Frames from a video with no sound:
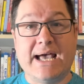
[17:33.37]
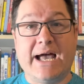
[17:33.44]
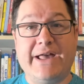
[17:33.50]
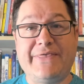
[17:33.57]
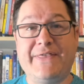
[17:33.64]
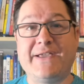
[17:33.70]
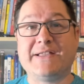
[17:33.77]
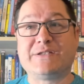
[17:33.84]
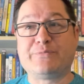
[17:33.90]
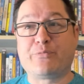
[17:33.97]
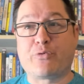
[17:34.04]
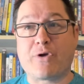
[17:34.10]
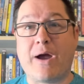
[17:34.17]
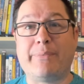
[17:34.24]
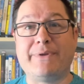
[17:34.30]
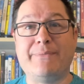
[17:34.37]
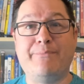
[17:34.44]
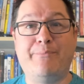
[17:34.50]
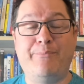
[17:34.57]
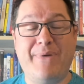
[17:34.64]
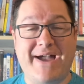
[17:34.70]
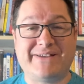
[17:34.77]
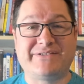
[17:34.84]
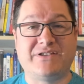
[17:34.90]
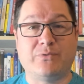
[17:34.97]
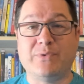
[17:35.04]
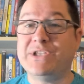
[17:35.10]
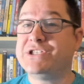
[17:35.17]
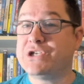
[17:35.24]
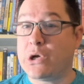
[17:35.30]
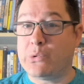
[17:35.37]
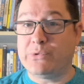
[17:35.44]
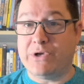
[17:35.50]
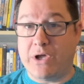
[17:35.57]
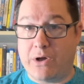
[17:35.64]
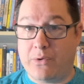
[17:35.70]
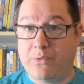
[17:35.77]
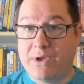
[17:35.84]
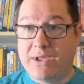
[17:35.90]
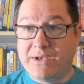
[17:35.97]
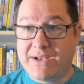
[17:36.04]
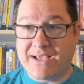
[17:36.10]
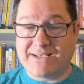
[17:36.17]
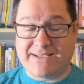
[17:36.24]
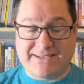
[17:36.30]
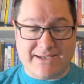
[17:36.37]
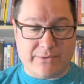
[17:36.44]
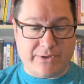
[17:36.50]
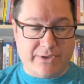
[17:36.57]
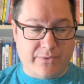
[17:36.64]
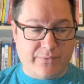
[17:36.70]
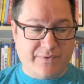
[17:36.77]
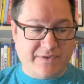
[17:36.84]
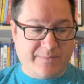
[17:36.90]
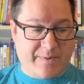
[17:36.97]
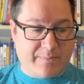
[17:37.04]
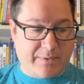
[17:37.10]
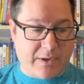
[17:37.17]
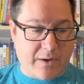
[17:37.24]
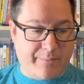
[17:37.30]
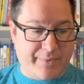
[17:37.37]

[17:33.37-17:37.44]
I think it's probably best that we don't know necessarily who these people are.